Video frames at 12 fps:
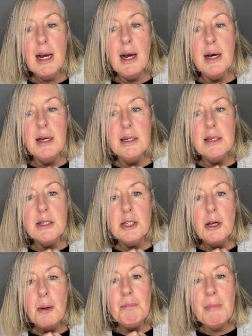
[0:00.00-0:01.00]
and
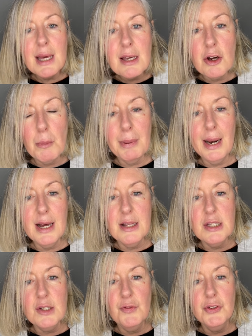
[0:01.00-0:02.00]
make your
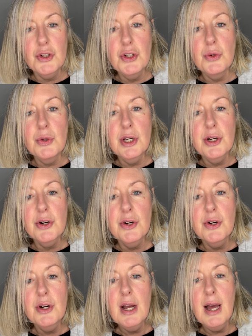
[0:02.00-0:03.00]
plans for the new
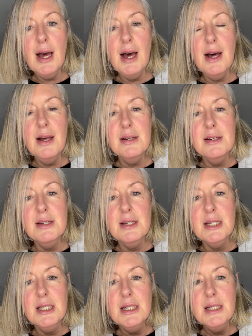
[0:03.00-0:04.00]
year
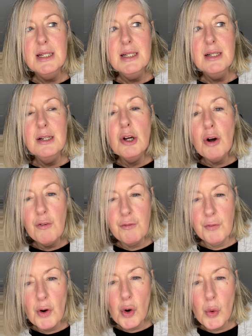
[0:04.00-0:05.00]
and look
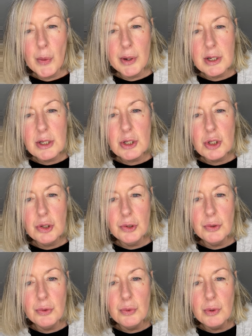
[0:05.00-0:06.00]
forward
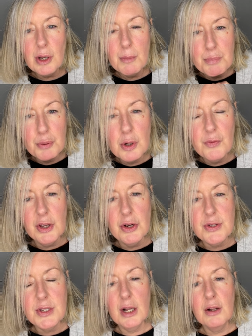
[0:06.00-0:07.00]
to improving
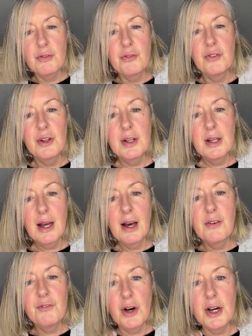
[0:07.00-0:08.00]
yourself
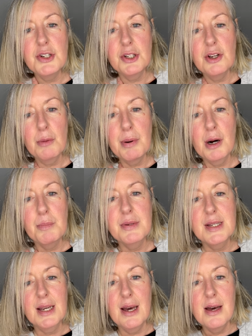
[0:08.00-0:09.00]
and finding your
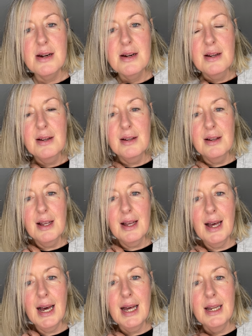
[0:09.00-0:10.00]
purpose again
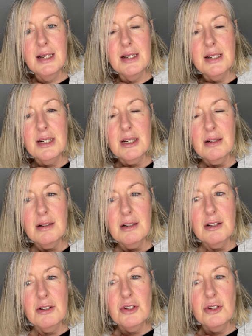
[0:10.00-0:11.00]
and
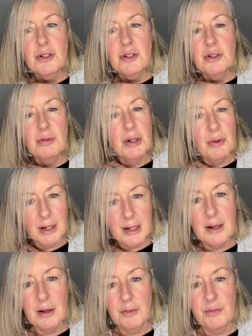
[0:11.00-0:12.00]
to a great
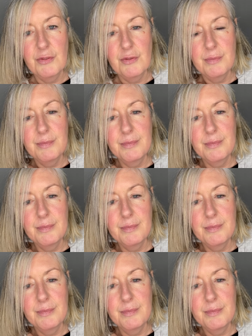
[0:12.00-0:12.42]
life.